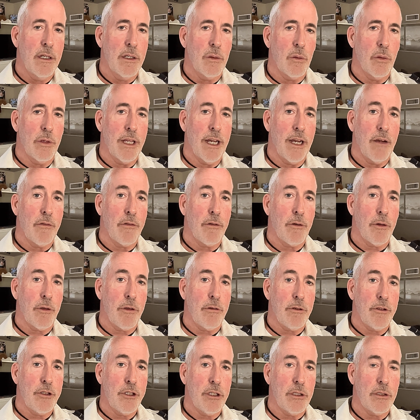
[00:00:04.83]
Without further
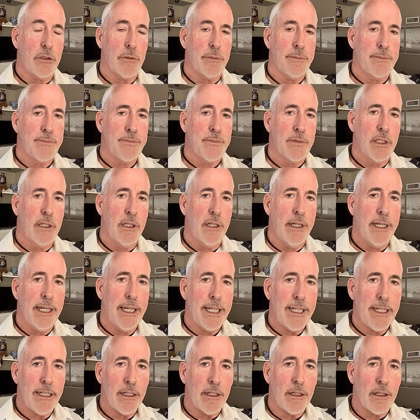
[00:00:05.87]
ado,
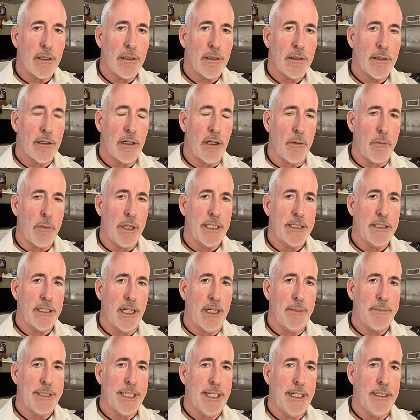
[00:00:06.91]
here are my
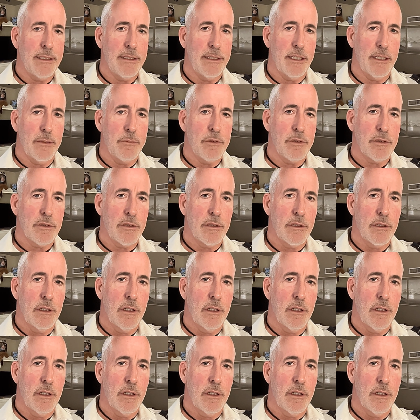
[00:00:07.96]
top 10 tips